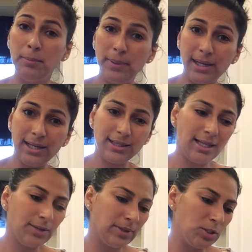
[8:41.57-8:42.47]
But
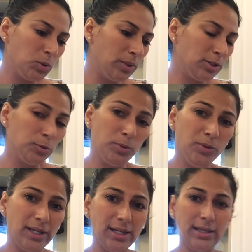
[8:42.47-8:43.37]
like when you want to
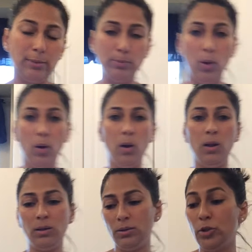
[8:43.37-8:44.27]
pour it in a
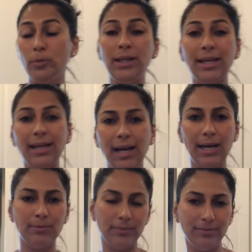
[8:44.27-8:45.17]
bowl, normally
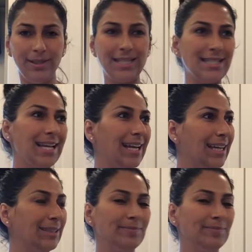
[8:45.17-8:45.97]
it's like,